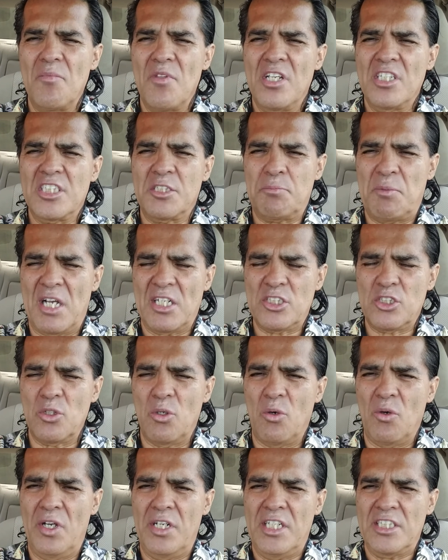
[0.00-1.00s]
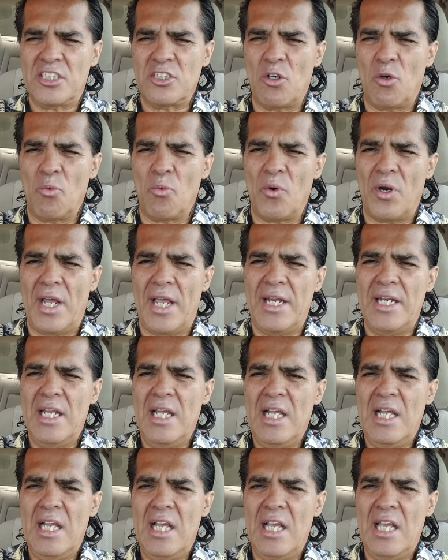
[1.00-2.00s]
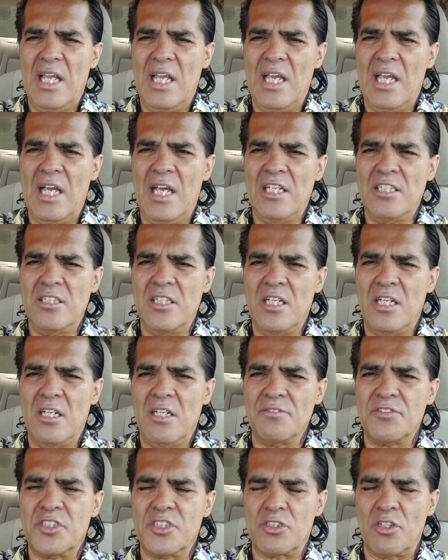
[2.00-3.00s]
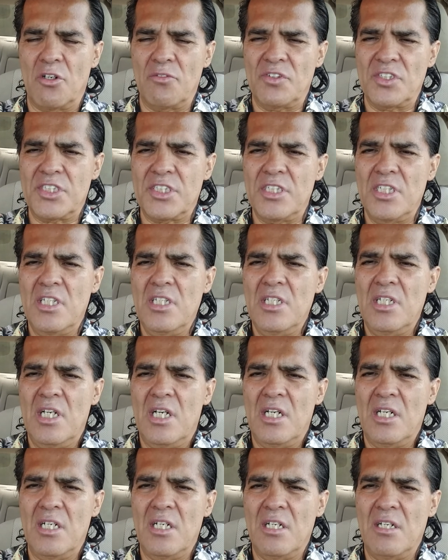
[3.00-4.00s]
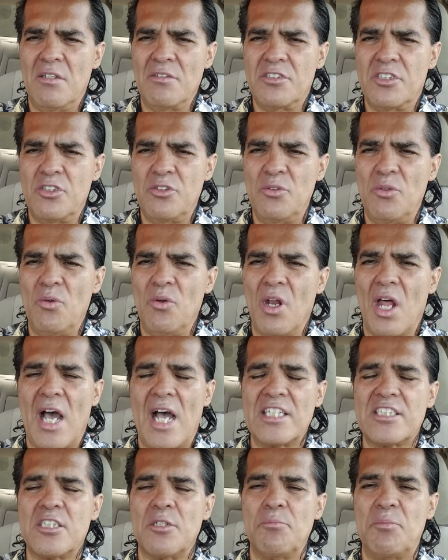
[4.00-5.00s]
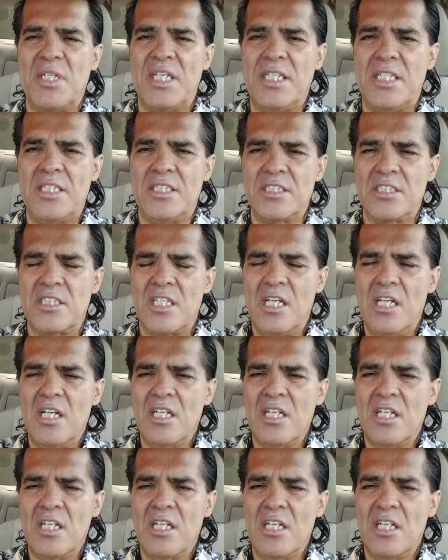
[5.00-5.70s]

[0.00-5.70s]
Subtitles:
special in its own right, and of service to lots of beings,